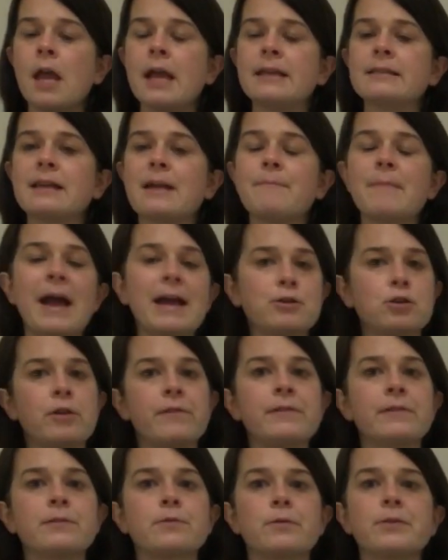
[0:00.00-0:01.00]
is I match
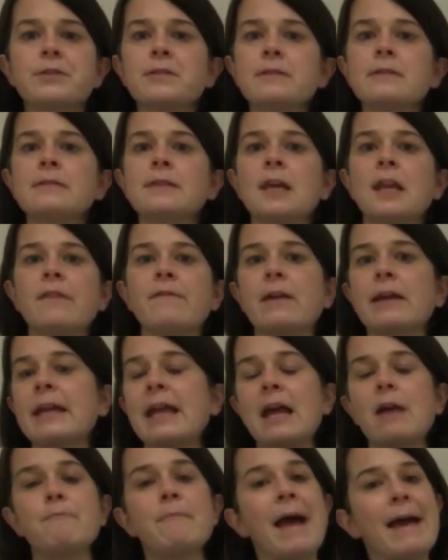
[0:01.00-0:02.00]
all the sources, and if I
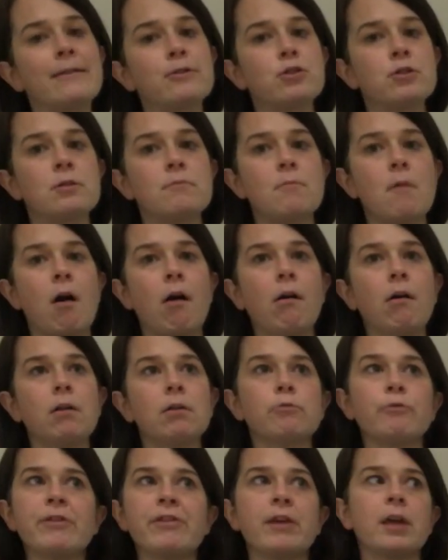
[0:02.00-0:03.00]
can't match them
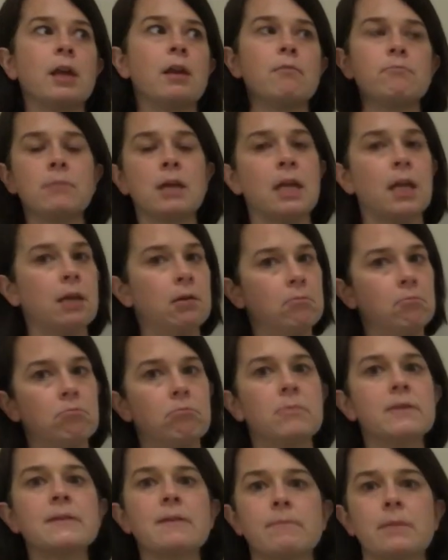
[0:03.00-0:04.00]
all within a minute,
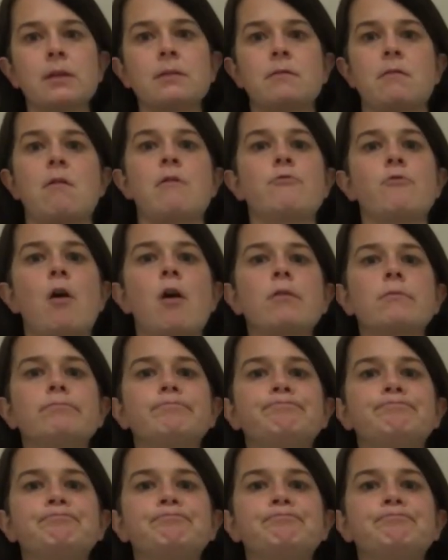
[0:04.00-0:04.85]
something's gone wrong.